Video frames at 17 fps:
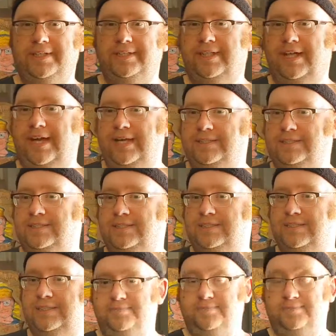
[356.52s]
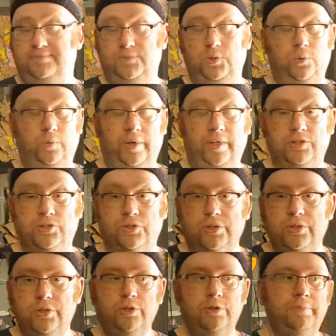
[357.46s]
that's all well and
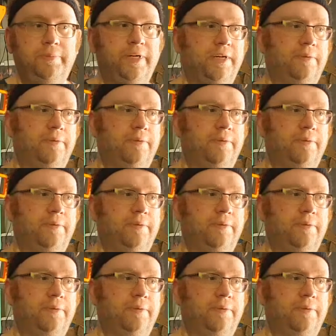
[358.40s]
true, but in